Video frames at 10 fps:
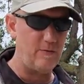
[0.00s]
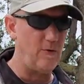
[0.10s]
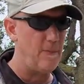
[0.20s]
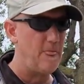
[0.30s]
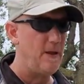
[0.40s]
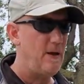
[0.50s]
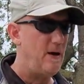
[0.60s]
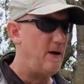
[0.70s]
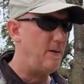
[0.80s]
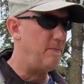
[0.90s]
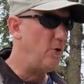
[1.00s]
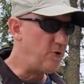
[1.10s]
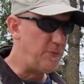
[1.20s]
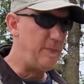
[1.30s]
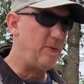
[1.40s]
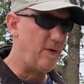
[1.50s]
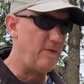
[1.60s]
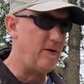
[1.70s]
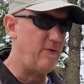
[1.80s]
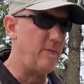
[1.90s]
So most people are
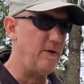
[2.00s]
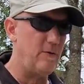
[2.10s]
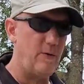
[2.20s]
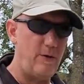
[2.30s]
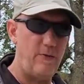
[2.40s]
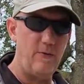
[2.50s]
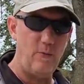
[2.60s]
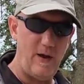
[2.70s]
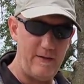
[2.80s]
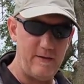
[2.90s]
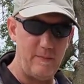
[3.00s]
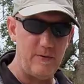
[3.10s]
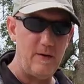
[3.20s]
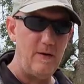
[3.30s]
very familiar with wet sump.